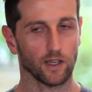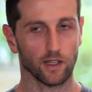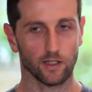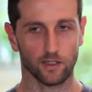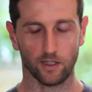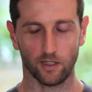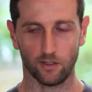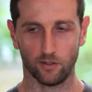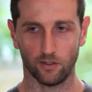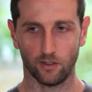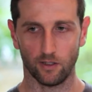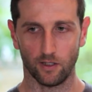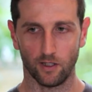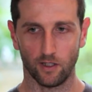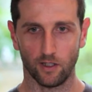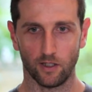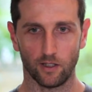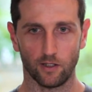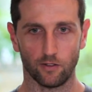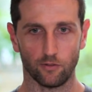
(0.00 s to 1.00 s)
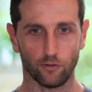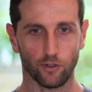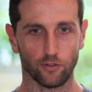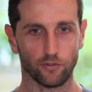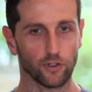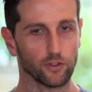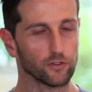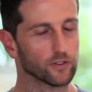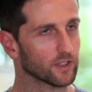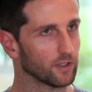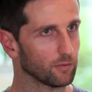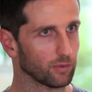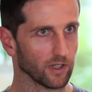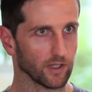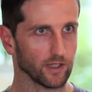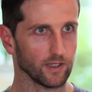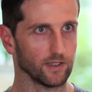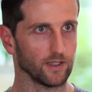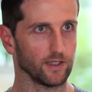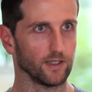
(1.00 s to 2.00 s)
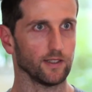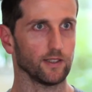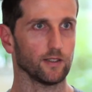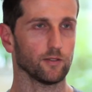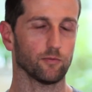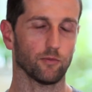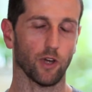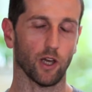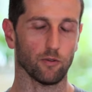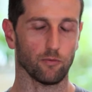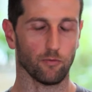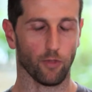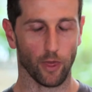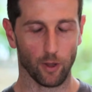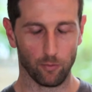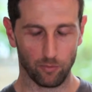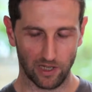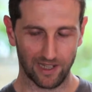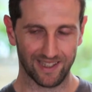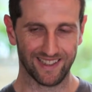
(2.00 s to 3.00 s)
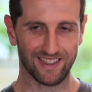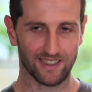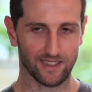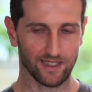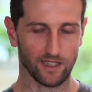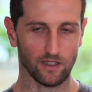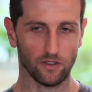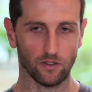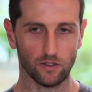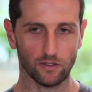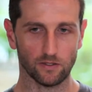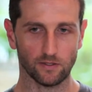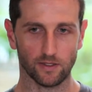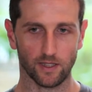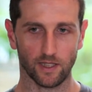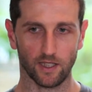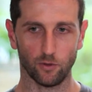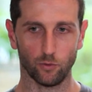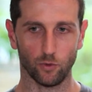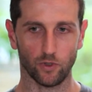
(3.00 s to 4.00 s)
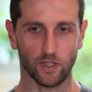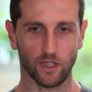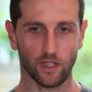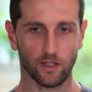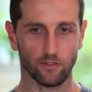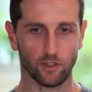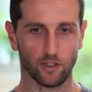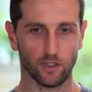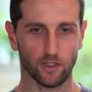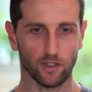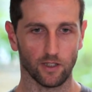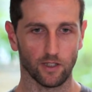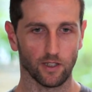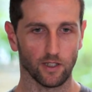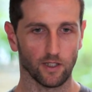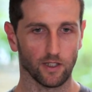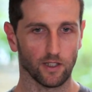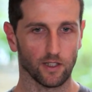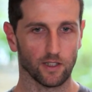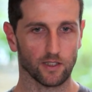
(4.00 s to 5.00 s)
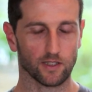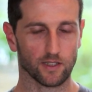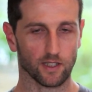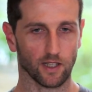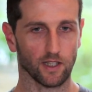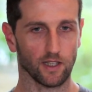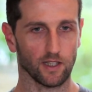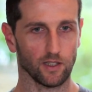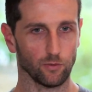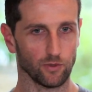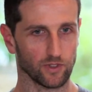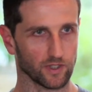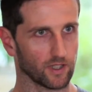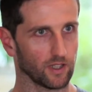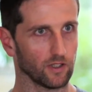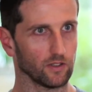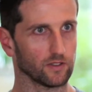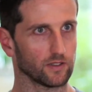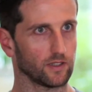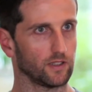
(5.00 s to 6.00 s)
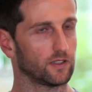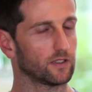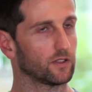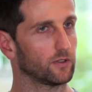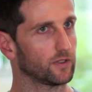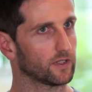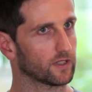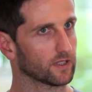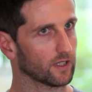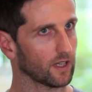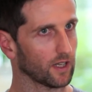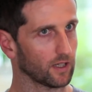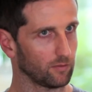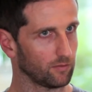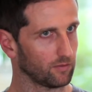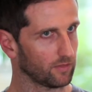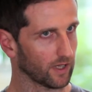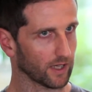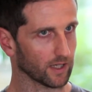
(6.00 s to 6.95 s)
and he refused a plea deal. He would never say he was guilty to escape